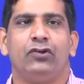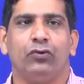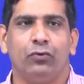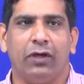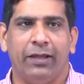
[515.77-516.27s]

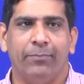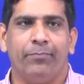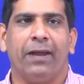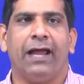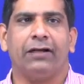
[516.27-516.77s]
to
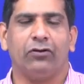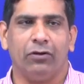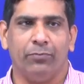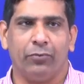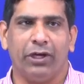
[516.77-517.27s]
impact
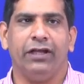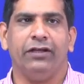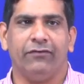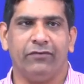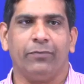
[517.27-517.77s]
on brain
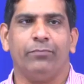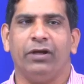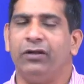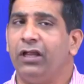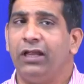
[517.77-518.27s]

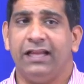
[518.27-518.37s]
development.